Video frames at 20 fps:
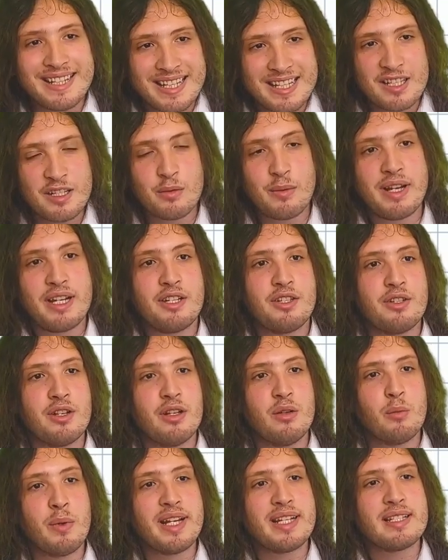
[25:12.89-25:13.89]
this
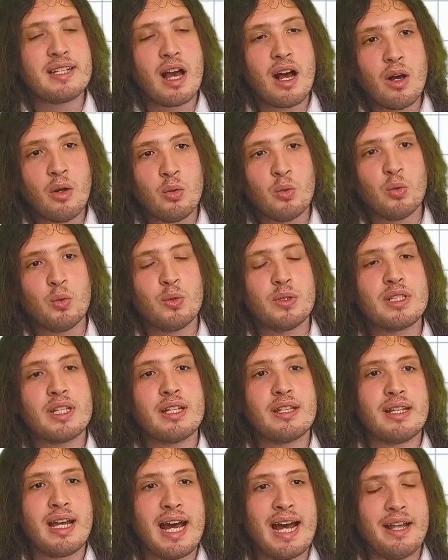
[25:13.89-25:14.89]
question, we're told
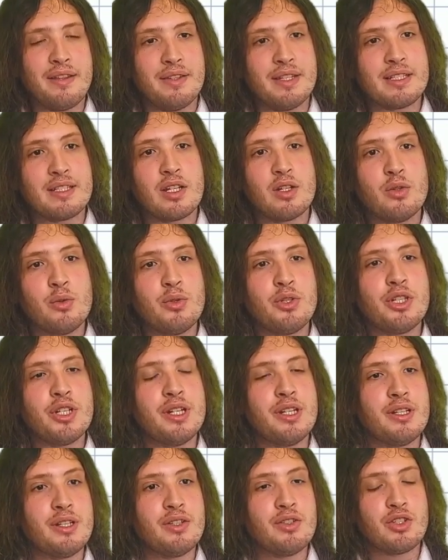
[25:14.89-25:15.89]
that the
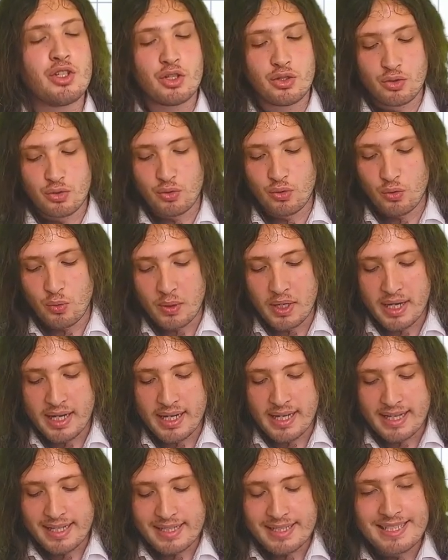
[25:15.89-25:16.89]
solutions to
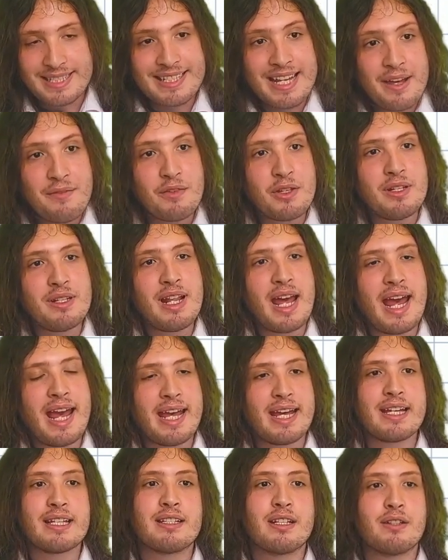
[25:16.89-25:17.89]

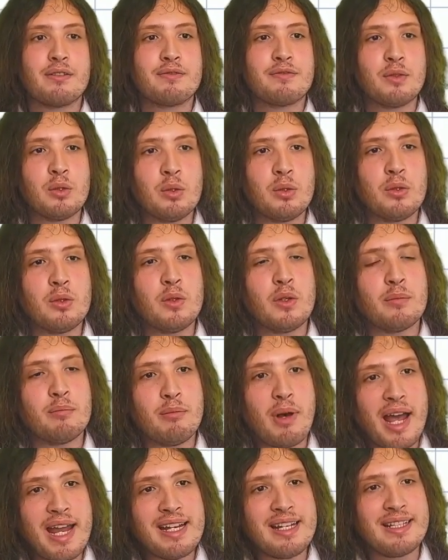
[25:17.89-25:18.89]
7x to the 4
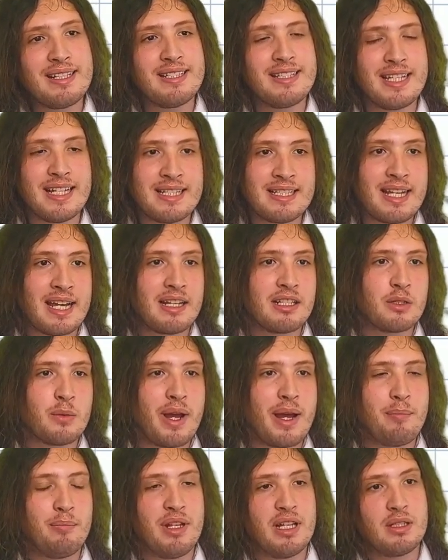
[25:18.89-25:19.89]
minus 6x
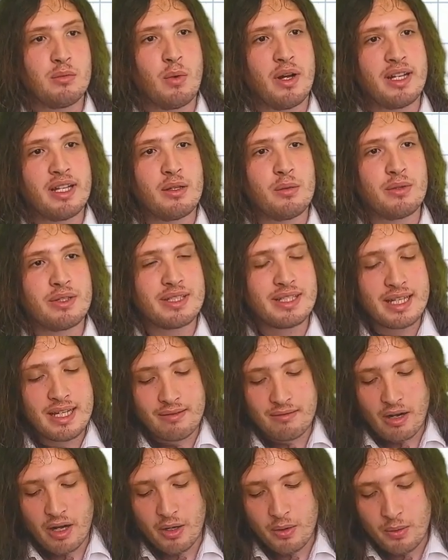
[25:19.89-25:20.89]
squared plus 1 equals
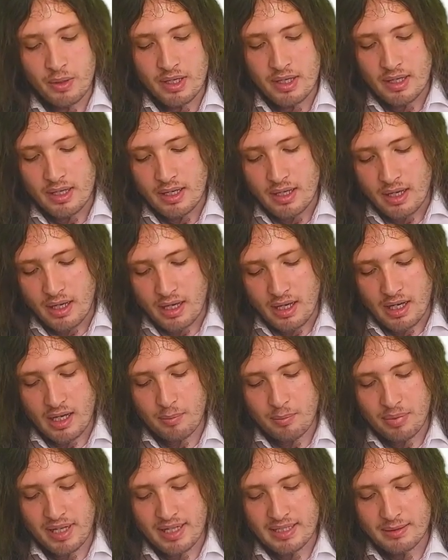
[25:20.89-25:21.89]
0 are
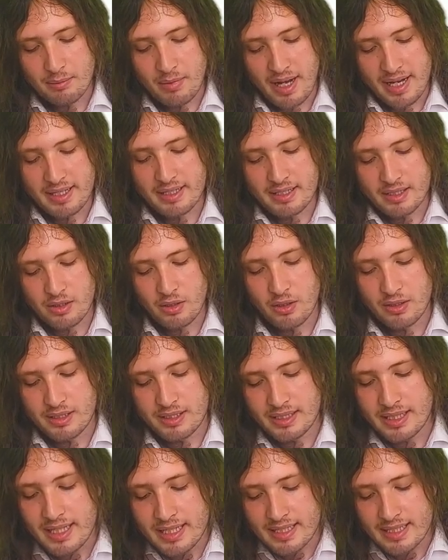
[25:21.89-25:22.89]
plus minus cos
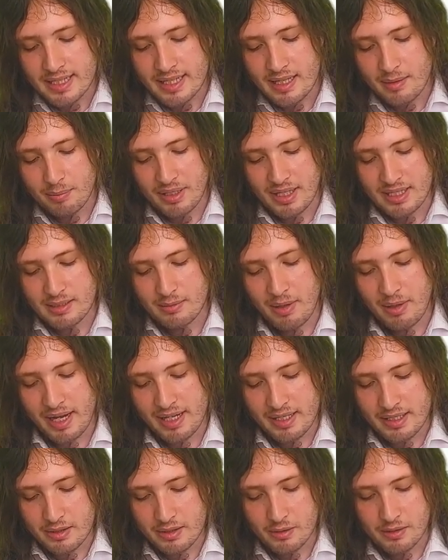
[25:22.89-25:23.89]
theta plus
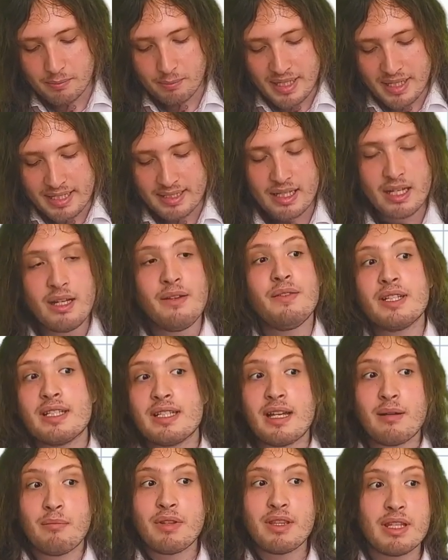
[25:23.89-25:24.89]
minus cos beta for
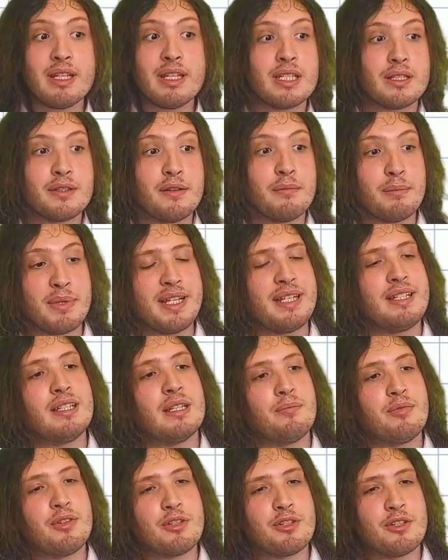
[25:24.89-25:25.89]
some theta and beta
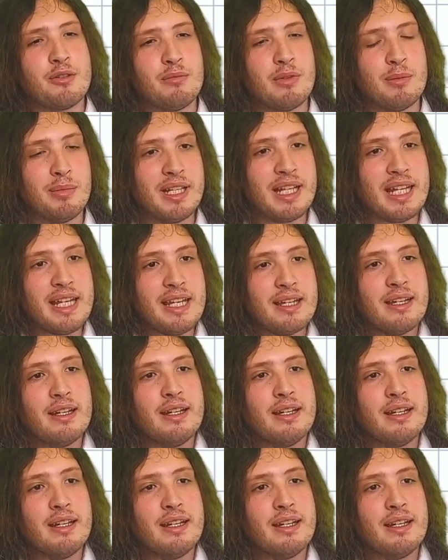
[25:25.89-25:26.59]
presumably.